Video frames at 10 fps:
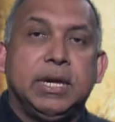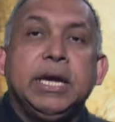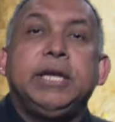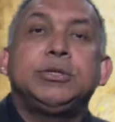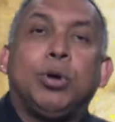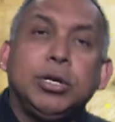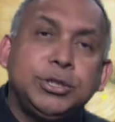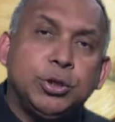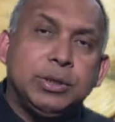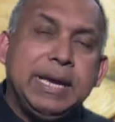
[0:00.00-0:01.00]
It is
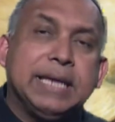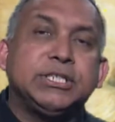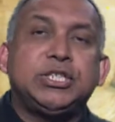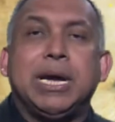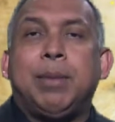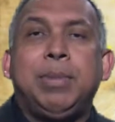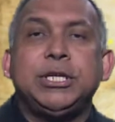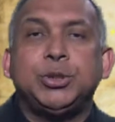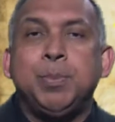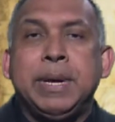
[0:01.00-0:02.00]
also the
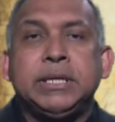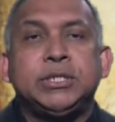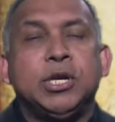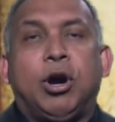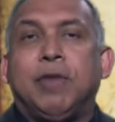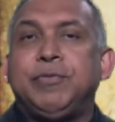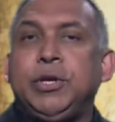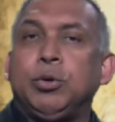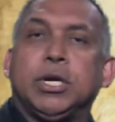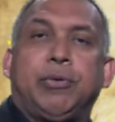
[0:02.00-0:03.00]
establishment of the
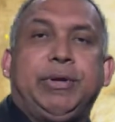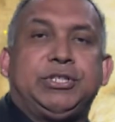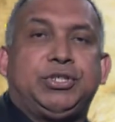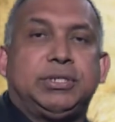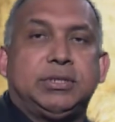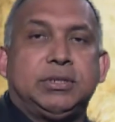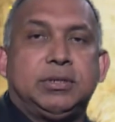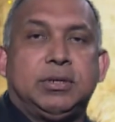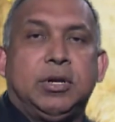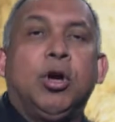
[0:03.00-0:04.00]
Eucharist
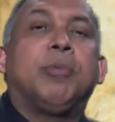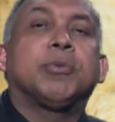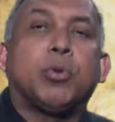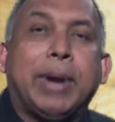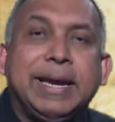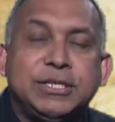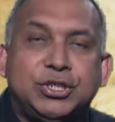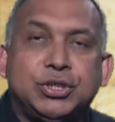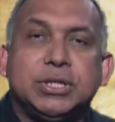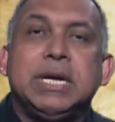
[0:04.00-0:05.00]
of
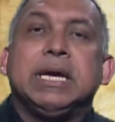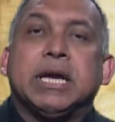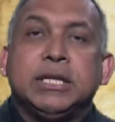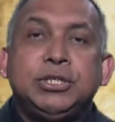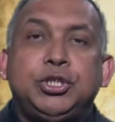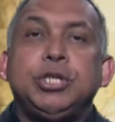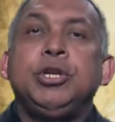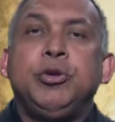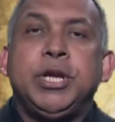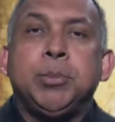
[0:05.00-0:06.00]
Christ's
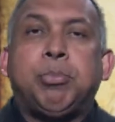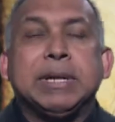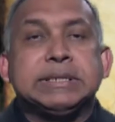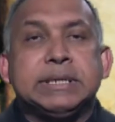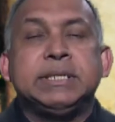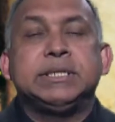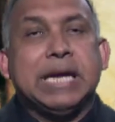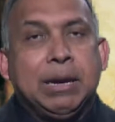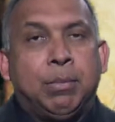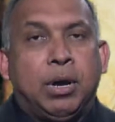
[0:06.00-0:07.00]
continuing presence
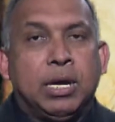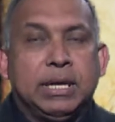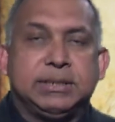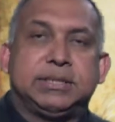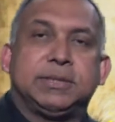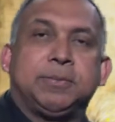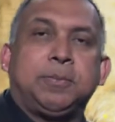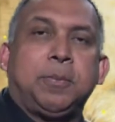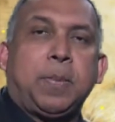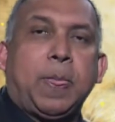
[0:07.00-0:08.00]
among us.
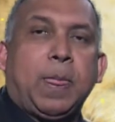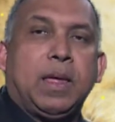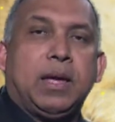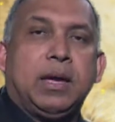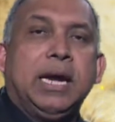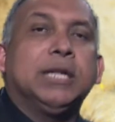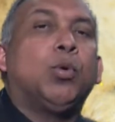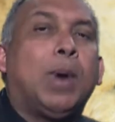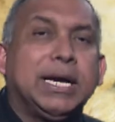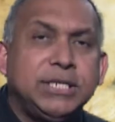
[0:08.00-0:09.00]
The
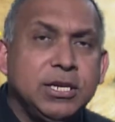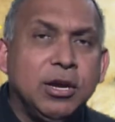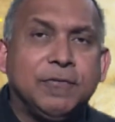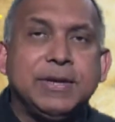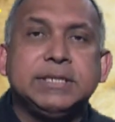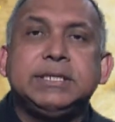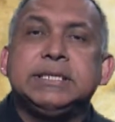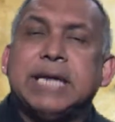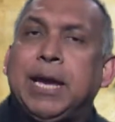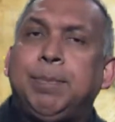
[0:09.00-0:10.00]
washing of his
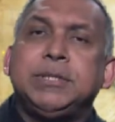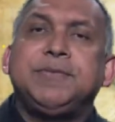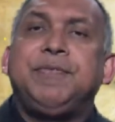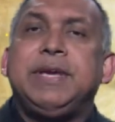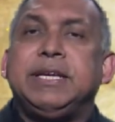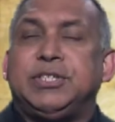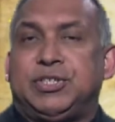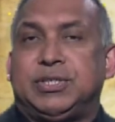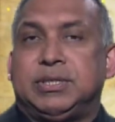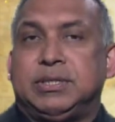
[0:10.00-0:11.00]
disciples' feet,
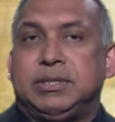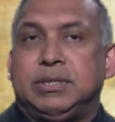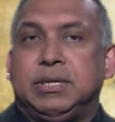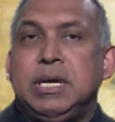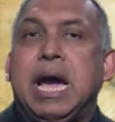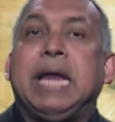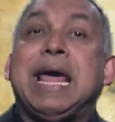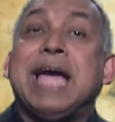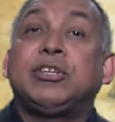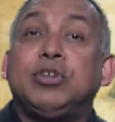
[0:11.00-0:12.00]
an
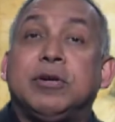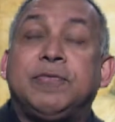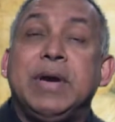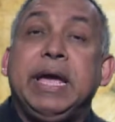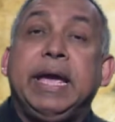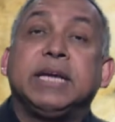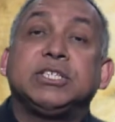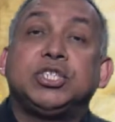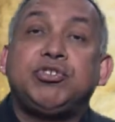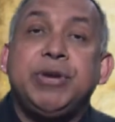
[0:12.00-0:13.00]
act of
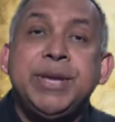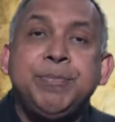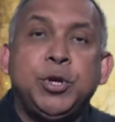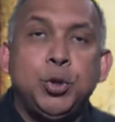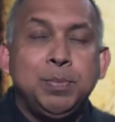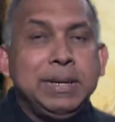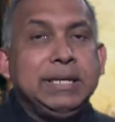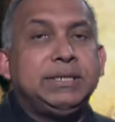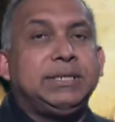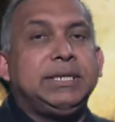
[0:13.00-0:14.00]
extreme
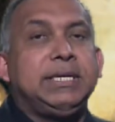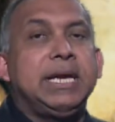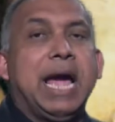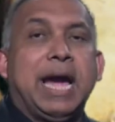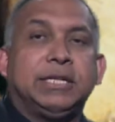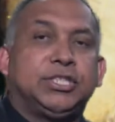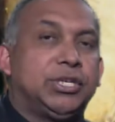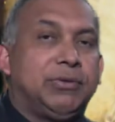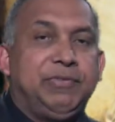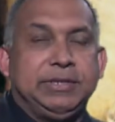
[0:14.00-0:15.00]
humility and
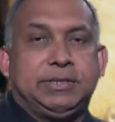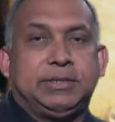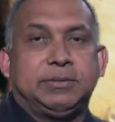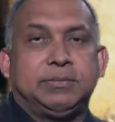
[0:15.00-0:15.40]
service.